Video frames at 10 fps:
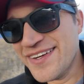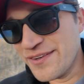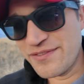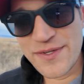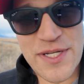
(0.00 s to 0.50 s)
you
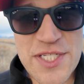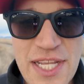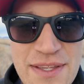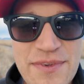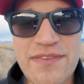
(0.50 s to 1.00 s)
know, you can
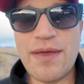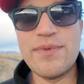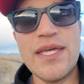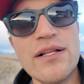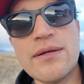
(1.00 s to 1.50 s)
check in with
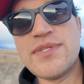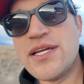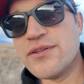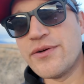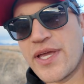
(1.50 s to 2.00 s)
family. It'll
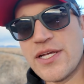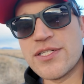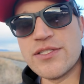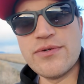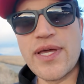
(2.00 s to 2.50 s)
update your
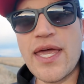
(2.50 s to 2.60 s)
location too